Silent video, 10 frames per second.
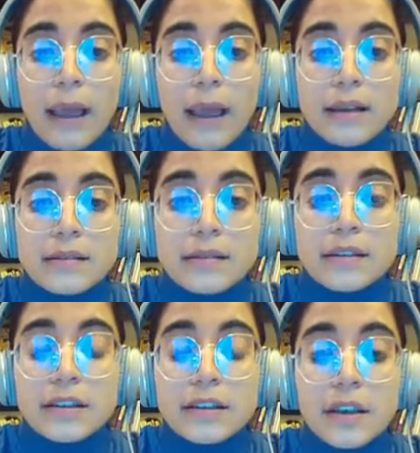
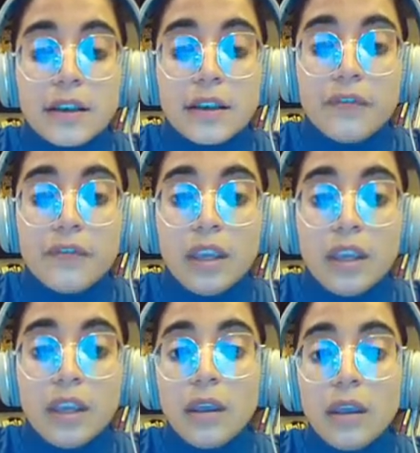plus
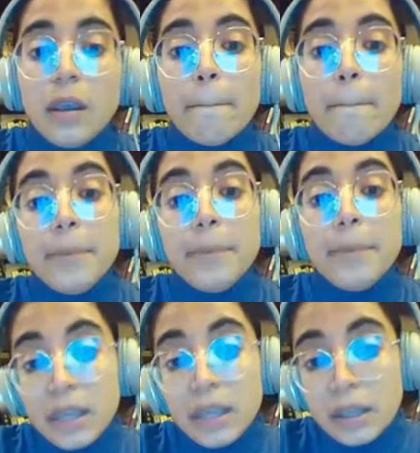
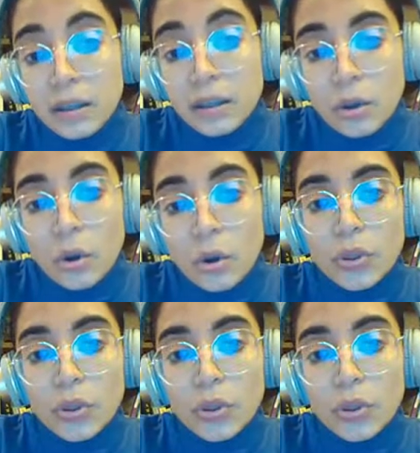VB